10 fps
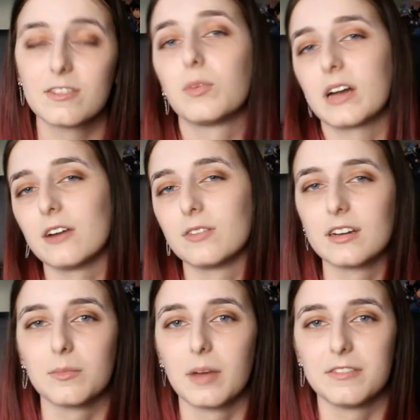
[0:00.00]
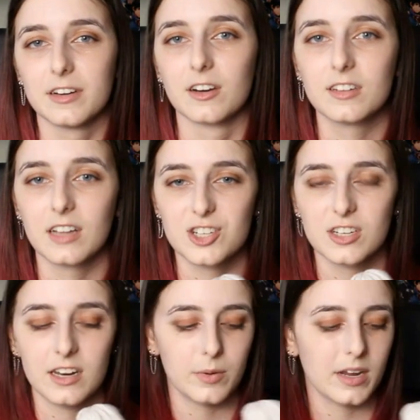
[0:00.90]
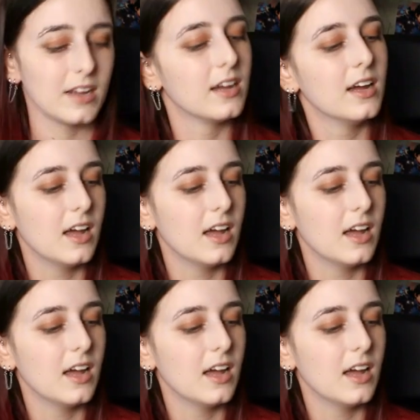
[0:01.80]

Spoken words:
from what I read on my figure collection anyway.